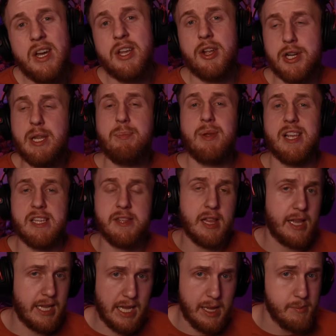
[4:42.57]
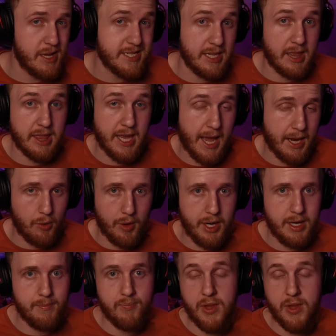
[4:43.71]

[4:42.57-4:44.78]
Your DPS in the late game isn't that great.